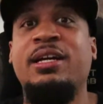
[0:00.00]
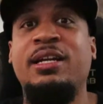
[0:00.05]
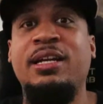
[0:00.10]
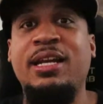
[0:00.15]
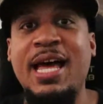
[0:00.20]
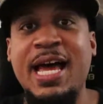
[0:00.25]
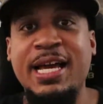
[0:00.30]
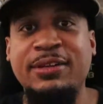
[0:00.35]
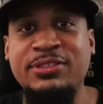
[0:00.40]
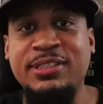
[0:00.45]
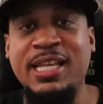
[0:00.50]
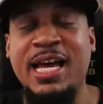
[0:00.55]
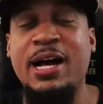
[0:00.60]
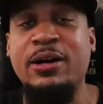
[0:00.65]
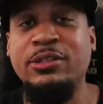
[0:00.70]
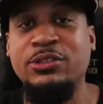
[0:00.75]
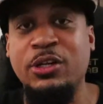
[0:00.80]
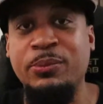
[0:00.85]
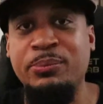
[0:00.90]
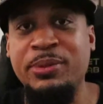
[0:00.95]

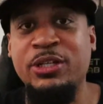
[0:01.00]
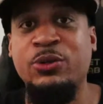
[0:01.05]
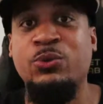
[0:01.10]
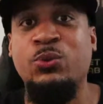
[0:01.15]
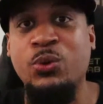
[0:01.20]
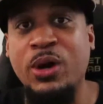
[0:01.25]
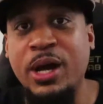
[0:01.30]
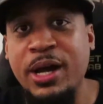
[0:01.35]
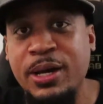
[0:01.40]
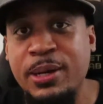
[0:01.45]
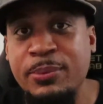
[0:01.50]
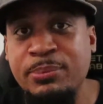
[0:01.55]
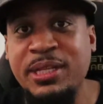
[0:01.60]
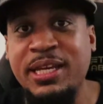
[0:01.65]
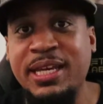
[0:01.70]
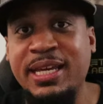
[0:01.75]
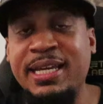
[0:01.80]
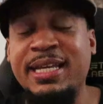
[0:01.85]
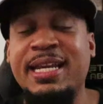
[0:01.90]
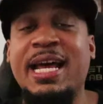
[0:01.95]
lifestyles are being
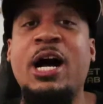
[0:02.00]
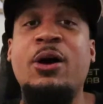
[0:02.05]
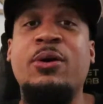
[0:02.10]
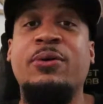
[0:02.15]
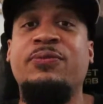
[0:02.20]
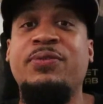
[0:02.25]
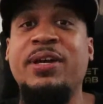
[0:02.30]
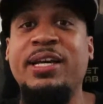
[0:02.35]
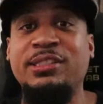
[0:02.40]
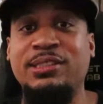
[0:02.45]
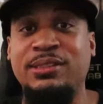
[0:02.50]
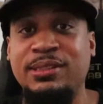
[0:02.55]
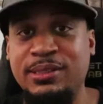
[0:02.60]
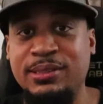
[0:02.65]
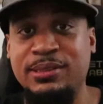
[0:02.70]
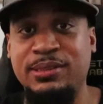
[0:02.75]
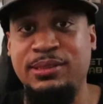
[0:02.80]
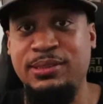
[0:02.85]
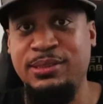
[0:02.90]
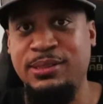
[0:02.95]
rubbed in our
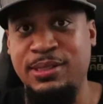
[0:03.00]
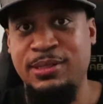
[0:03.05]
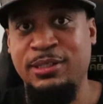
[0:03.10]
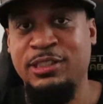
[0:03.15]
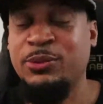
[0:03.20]
faces.